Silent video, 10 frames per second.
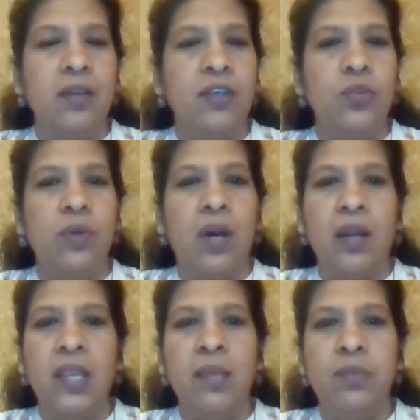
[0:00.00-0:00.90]
you
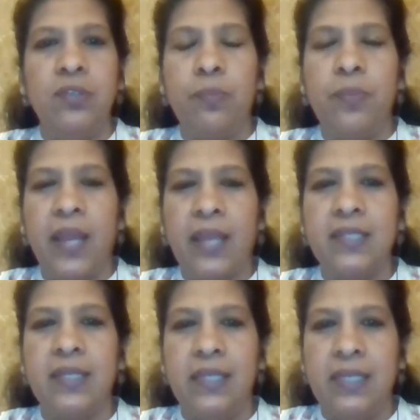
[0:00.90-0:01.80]
are able to
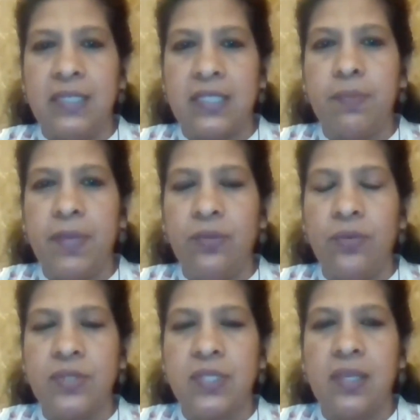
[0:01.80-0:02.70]
practically display
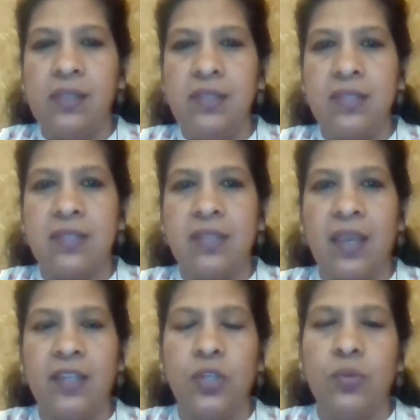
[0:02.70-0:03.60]
those skills,
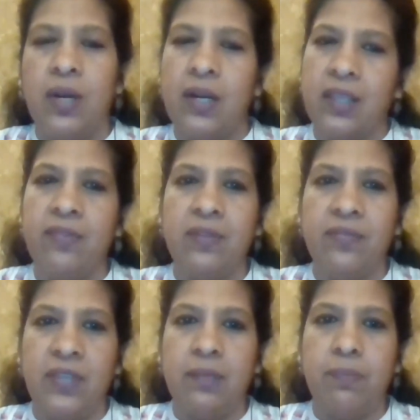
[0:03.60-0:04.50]
and you are given a
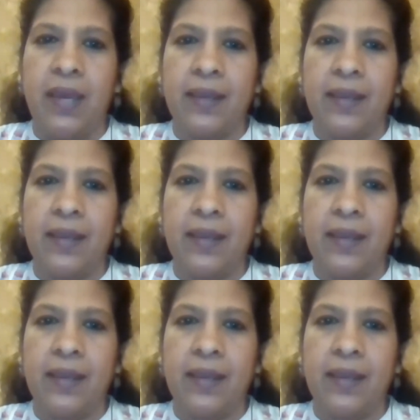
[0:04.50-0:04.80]
feedback.